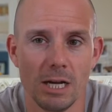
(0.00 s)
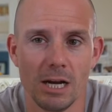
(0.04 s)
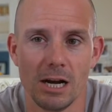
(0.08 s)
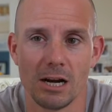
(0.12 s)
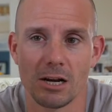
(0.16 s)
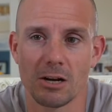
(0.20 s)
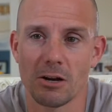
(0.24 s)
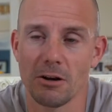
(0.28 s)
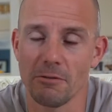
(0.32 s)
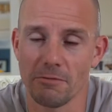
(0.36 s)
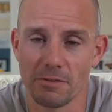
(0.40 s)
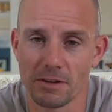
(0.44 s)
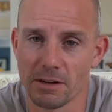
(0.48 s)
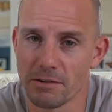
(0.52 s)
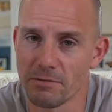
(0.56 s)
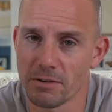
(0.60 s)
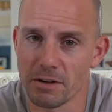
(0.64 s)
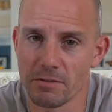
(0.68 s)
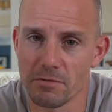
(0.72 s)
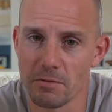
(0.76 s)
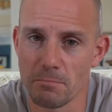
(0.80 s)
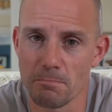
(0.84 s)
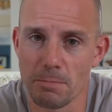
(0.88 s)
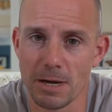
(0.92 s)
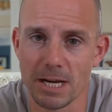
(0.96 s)
I can't think of
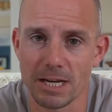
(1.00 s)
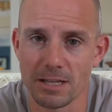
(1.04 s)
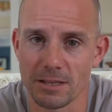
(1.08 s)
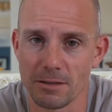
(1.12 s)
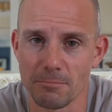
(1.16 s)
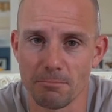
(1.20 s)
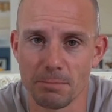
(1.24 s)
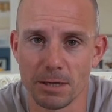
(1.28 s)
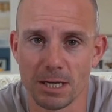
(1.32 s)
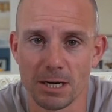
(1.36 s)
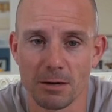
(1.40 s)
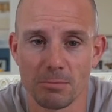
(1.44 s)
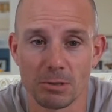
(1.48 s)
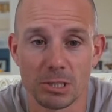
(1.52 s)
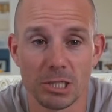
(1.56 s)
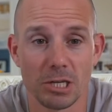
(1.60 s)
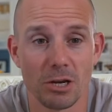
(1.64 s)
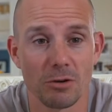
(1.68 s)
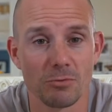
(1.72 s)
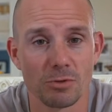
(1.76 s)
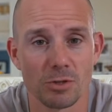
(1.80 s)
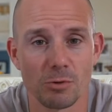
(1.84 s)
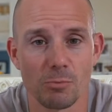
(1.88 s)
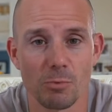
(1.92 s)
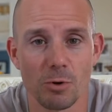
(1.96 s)
anything better than being able to
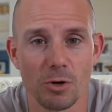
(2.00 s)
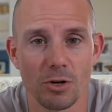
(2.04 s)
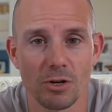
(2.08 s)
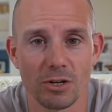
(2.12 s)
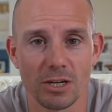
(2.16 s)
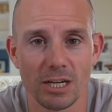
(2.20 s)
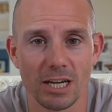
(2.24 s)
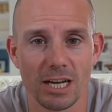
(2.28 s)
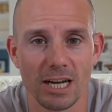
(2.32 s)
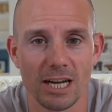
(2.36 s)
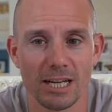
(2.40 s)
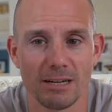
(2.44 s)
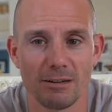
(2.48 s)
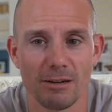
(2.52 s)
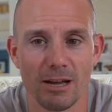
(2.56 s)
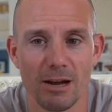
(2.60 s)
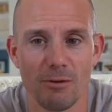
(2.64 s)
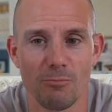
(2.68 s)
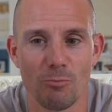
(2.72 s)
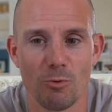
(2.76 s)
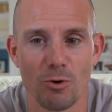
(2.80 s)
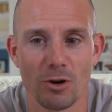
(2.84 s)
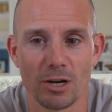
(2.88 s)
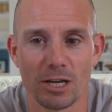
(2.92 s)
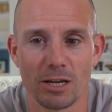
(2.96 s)
go to work and
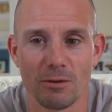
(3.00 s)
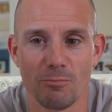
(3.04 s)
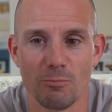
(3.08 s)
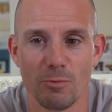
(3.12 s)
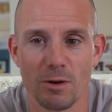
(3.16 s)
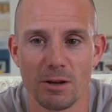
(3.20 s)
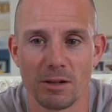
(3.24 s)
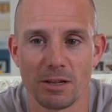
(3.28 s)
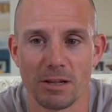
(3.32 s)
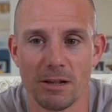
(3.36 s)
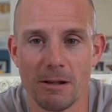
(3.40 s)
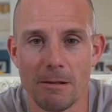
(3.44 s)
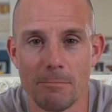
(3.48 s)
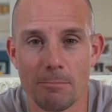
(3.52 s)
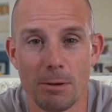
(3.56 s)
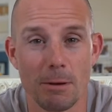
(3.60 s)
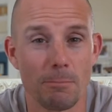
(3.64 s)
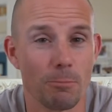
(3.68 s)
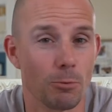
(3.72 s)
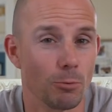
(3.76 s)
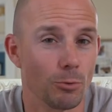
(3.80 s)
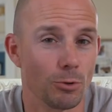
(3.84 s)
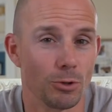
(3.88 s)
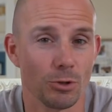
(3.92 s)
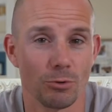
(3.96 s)
working with
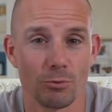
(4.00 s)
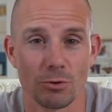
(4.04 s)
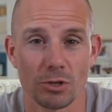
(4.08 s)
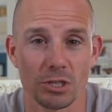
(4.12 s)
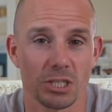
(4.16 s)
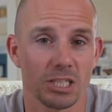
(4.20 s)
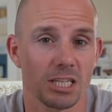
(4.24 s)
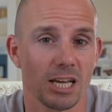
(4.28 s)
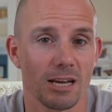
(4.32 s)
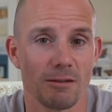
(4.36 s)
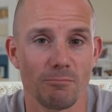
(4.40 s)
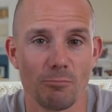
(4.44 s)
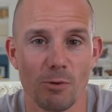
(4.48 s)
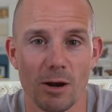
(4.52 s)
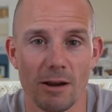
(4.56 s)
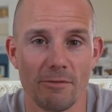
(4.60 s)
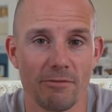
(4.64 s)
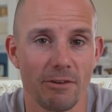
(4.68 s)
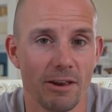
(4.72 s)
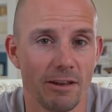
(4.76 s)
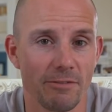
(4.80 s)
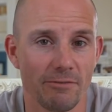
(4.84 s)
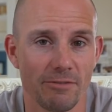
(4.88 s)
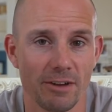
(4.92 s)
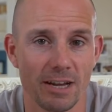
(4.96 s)
people that you're on the same
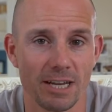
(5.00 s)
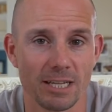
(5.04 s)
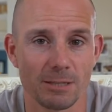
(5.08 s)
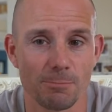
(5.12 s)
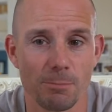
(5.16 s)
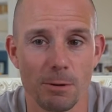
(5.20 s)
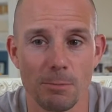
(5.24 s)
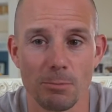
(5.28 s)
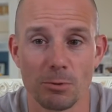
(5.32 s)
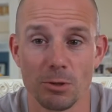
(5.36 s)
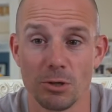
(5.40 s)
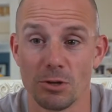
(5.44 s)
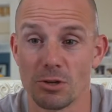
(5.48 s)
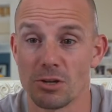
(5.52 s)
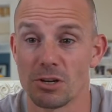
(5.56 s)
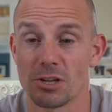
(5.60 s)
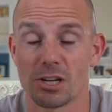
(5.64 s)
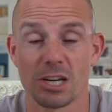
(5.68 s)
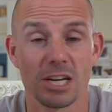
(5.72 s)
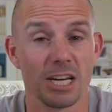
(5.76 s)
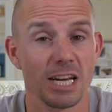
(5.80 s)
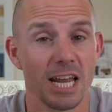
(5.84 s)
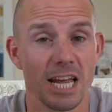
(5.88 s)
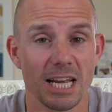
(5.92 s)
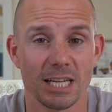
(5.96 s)
wavelength as, people that you can
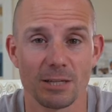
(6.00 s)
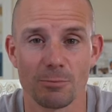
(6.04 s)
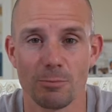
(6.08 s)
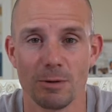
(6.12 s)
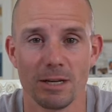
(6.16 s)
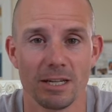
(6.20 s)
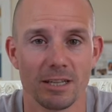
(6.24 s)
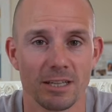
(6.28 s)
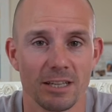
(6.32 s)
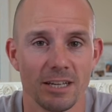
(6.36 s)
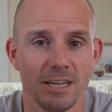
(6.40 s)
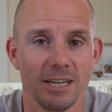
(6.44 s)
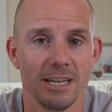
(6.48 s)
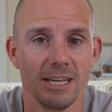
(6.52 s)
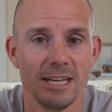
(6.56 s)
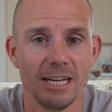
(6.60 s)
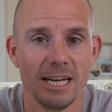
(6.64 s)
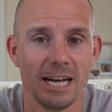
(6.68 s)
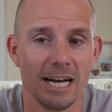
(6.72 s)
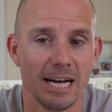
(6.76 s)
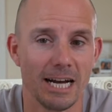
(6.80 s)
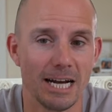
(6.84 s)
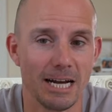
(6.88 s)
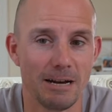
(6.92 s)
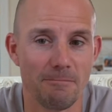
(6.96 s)
connect with,
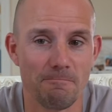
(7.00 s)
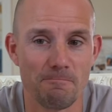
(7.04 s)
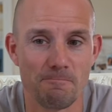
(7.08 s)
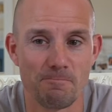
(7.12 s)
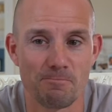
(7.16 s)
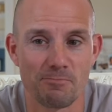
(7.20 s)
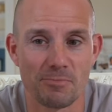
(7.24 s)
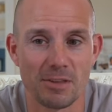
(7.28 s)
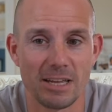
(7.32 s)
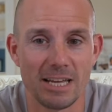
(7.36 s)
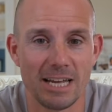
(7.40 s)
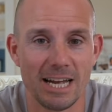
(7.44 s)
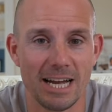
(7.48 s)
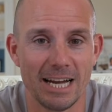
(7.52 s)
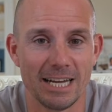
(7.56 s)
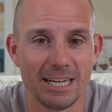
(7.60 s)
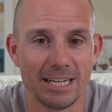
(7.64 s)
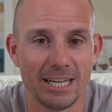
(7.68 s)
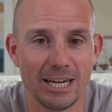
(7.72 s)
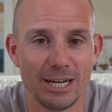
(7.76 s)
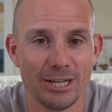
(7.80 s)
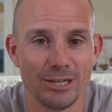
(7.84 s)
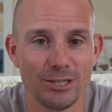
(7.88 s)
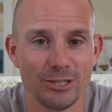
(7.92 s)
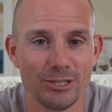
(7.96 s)

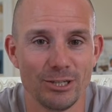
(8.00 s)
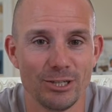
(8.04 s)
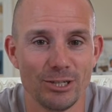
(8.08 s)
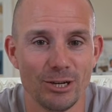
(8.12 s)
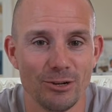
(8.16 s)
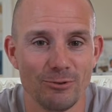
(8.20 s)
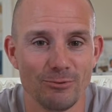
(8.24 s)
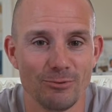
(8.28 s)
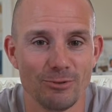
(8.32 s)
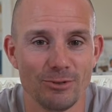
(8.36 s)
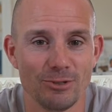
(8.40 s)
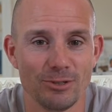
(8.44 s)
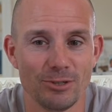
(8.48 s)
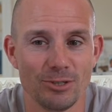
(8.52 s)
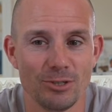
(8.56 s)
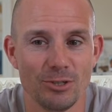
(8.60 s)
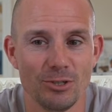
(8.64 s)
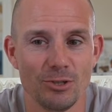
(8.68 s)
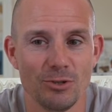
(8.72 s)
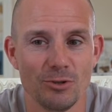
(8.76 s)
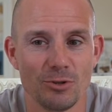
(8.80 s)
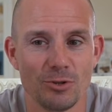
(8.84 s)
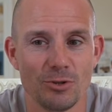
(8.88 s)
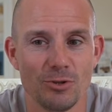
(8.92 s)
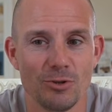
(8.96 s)
and you know that
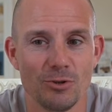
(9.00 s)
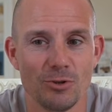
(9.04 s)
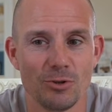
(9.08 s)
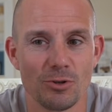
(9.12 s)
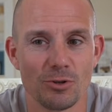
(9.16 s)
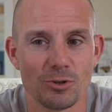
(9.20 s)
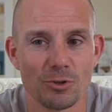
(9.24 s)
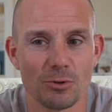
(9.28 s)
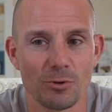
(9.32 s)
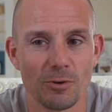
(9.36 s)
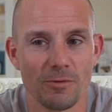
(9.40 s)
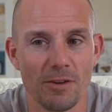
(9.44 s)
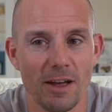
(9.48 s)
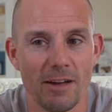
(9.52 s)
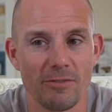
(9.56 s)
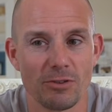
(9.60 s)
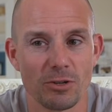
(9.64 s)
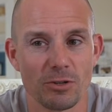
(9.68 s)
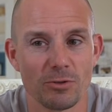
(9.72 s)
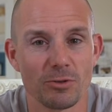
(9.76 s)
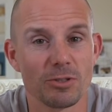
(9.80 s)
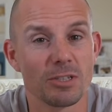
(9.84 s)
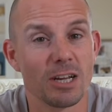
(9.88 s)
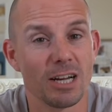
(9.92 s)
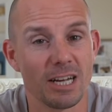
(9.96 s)
you can sort of have a
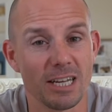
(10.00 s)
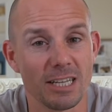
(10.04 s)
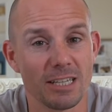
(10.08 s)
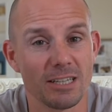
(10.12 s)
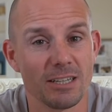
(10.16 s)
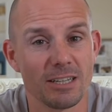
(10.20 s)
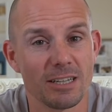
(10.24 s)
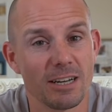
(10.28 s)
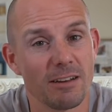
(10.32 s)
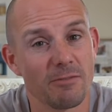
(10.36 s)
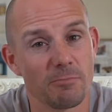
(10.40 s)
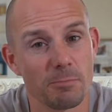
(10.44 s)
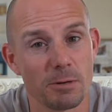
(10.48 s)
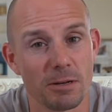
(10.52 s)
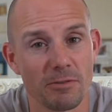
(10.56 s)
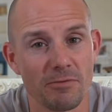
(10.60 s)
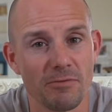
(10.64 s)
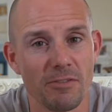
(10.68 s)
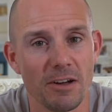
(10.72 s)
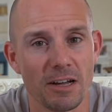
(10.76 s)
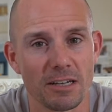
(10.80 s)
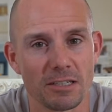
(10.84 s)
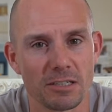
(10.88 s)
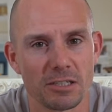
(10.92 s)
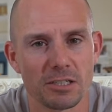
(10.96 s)
good day, you can have a bit of
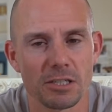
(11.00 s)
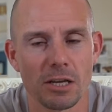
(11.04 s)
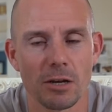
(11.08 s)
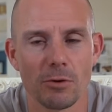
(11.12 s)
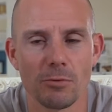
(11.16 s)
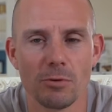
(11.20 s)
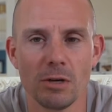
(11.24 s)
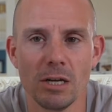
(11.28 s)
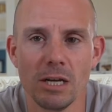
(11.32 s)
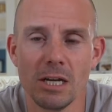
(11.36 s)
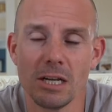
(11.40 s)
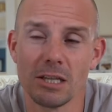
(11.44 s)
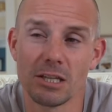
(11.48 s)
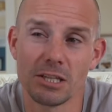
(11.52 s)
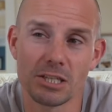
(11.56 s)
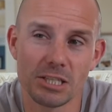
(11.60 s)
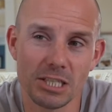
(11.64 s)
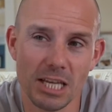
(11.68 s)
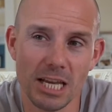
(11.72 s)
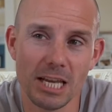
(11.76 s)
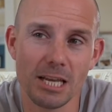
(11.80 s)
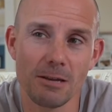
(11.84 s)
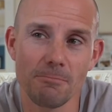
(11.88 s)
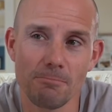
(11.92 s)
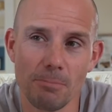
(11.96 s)
fun. So the
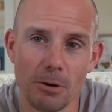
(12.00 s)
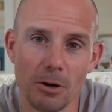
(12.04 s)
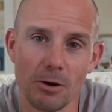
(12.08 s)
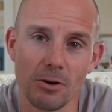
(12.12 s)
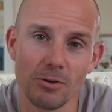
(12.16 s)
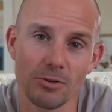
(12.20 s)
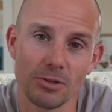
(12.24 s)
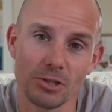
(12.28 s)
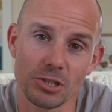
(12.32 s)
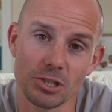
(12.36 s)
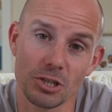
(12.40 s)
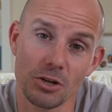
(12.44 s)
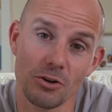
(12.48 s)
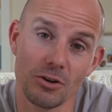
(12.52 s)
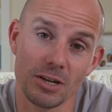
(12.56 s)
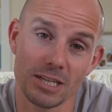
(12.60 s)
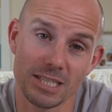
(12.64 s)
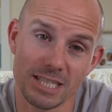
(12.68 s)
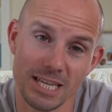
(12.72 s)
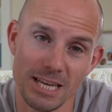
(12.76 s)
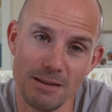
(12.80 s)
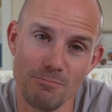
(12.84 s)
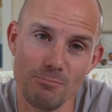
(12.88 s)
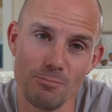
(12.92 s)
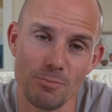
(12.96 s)
second part that ties
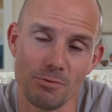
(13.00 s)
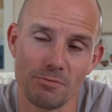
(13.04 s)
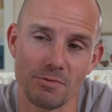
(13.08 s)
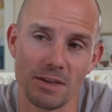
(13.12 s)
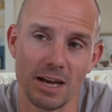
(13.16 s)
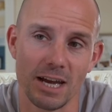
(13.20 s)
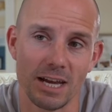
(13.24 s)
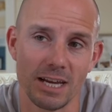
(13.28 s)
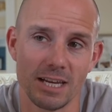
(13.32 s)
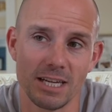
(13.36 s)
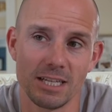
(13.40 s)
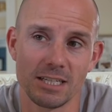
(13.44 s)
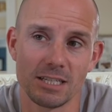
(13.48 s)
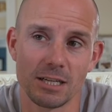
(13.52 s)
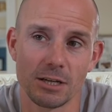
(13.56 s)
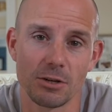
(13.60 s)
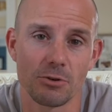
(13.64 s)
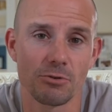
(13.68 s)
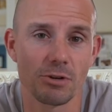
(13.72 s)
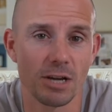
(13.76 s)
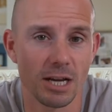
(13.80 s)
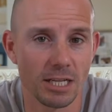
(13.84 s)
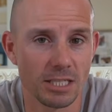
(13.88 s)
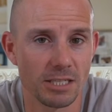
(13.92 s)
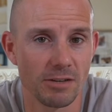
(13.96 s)
in with that is the
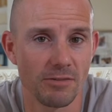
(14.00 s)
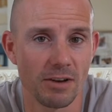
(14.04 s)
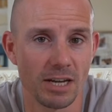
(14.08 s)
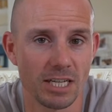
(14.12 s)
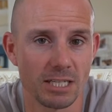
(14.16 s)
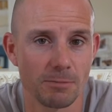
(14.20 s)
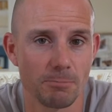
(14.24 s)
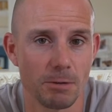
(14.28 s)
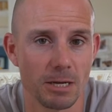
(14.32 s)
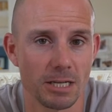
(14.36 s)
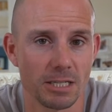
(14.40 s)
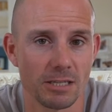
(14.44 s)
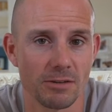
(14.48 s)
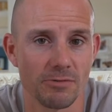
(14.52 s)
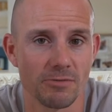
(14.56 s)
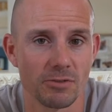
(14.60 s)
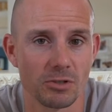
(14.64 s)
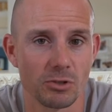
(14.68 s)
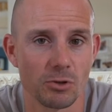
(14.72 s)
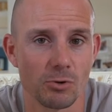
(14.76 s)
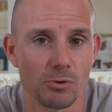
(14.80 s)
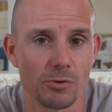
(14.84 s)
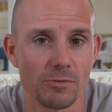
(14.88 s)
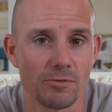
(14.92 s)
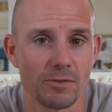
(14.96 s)
creative aspect of
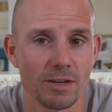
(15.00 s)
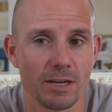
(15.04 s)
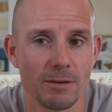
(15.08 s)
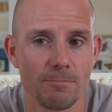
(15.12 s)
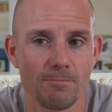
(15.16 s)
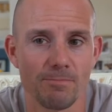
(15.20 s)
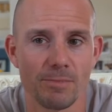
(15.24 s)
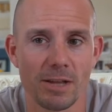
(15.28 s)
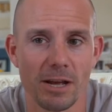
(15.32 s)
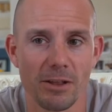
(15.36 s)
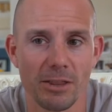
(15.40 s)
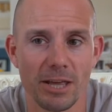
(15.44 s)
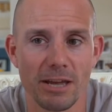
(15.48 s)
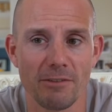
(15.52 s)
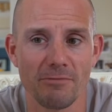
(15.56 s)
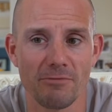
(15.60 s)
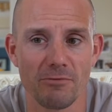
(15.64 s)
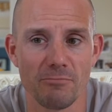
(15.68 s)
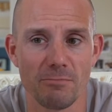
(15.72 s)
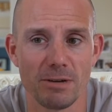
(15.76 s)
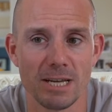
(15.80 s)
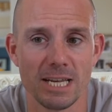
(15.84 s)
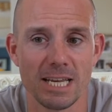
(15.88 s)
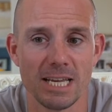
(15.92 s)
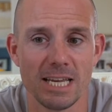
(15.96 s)
photography. Now that for
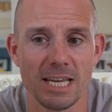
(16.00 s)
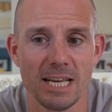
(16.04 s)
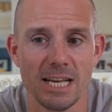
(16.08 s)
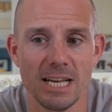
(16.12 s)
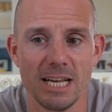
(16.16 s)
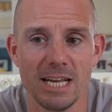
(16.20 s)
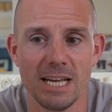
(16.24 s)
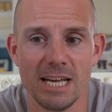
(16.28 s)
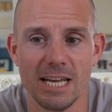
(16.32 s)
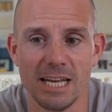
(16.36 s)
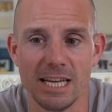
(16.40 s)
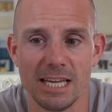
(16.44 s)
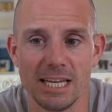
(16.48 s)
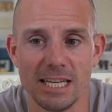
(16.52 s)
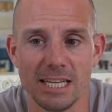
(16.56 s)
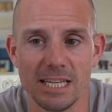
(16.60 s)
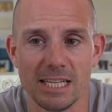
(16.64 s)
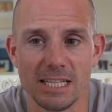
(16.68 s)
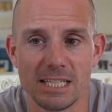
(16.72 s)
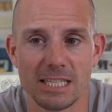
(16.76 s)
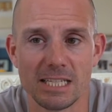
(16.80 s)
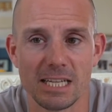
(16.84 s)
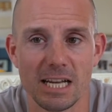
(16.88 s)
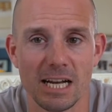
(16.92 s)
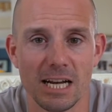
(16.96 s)
me
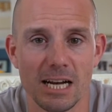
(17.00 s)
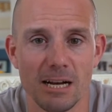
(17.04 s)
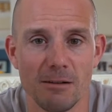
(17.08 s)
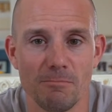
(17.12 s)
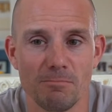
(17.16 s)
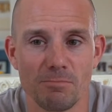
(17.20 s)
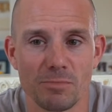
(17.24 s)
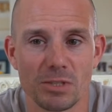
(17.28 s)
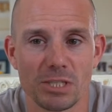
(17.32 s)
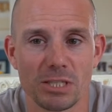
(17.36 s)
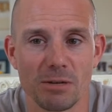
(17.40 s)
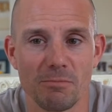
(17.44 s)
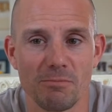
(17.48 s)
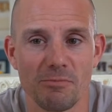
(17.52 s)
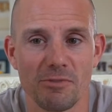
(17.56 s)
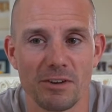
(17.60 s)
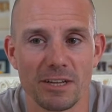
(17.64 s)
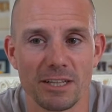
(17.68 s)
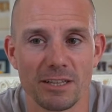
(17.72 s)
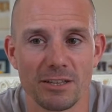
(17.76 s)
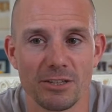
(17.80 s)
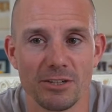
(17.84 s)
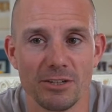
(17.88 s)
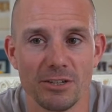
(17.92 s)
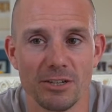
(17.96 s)
is
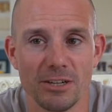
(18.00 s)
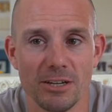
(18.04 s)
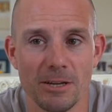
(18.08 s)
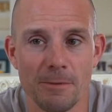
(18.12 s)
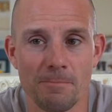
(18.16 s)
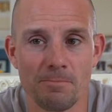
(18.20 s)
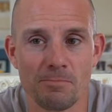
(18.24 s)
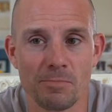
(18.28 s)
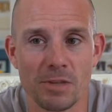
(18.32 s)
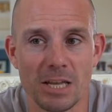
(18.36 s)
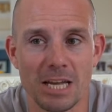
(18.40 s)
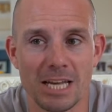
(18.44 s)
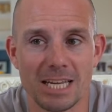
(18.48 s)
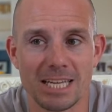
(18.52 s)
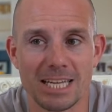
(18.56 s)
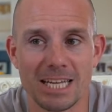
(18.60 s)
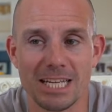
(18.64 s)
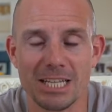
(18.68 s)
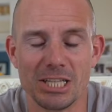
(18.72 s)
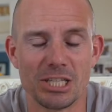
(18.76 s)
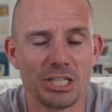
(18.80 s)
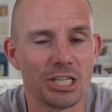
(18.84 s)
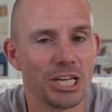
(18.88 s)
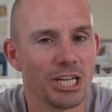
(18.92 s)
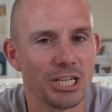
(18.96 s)
something that
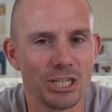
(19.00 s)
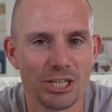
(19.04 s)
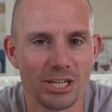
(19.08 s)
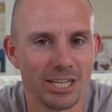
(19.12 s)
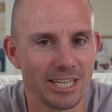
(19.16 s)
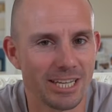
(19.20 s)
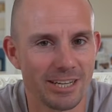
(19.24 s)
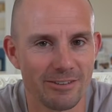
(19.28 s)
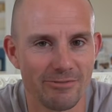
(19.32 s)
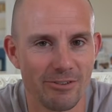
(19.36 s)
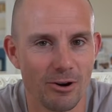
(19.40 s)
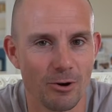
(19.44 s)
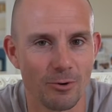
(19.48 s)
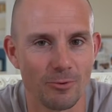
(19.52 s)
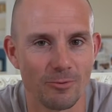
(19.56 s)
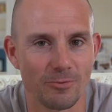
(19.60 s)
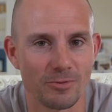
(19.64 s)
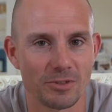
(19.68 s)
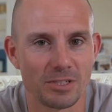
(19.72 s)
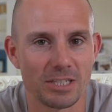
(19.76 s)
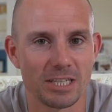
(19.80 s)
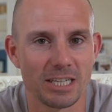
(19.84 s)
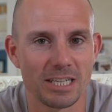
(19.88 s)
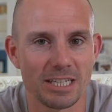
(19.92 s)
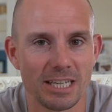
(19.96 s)
continually
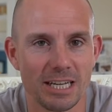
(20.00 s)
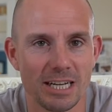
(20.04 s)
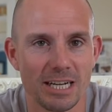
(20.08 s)
evolves.